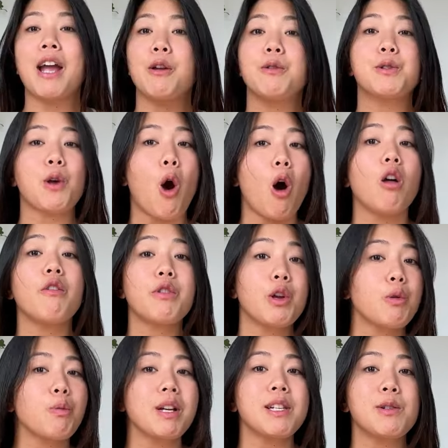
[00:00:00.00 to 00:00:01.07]
used all of their
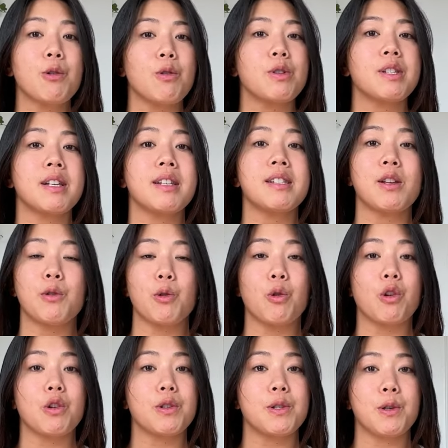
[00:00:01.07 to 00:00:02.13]
resources in
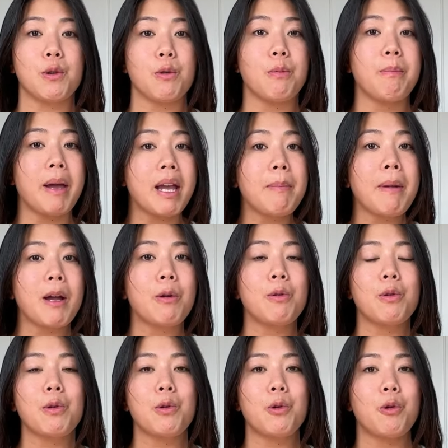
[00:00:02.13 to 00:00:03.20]
order to make my
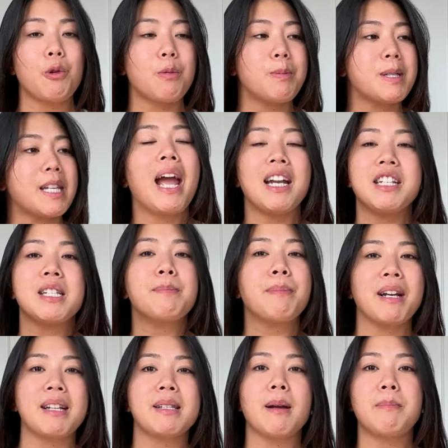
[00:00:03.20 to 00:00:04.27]
hula hoops and just
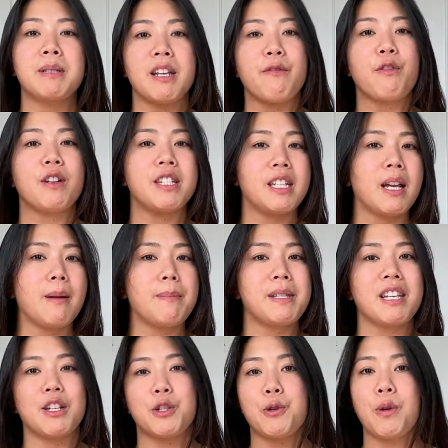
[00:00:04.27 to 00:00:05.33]
picked up different tips
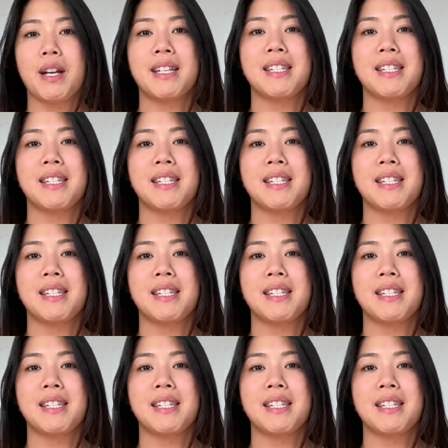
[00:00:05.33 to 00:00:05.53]
and tricks